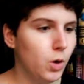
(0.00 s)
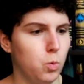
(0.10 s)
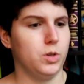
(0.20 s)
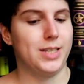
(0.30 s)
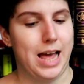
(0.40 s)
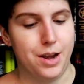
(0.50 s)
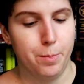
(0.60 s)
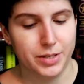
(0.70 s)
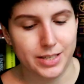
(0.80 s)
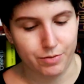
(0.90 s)
what's that,
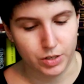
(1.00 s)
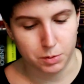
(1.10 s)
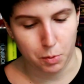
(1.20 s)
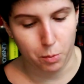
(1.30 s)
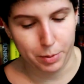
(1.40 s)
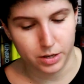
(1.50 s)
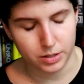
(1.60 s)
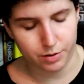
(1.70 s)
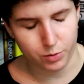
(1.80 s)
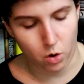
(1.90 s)
number 7 spot,
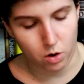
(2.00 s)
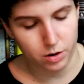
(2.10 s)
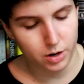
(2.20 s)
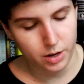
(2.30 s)
because I've got